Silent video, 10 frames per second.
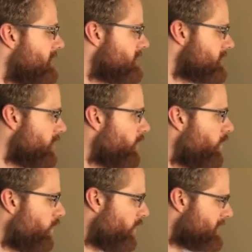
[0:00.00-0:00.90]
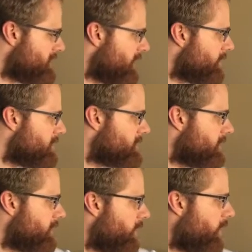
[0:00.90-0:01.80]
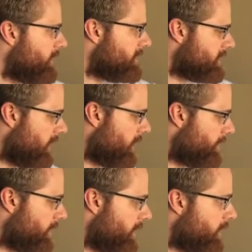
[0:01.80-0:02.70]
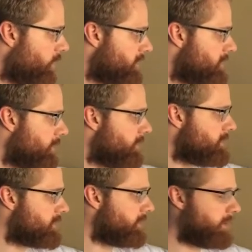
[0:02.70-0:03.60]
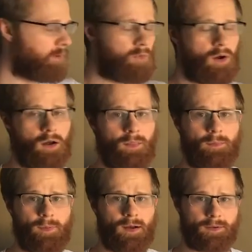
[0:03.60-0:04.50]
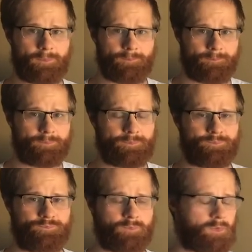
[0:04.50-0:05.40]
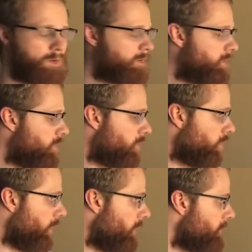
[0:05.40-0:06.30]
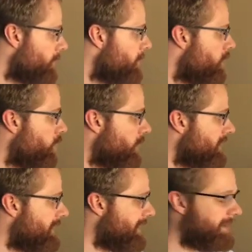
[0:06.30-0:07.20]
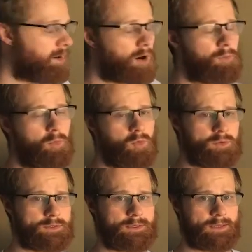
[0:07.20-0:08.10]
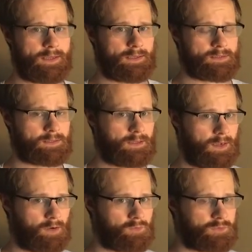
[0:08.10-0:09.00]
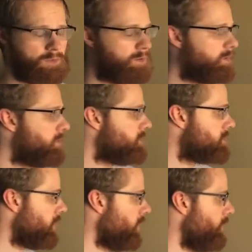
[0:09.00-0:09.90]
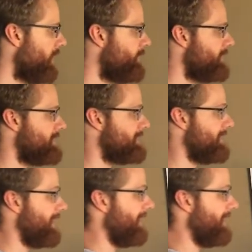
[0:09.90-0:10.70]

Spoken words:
so which number is going to go on the top and which number is going to go on the bottom? Well, we need our moles to cancel out. So that means that I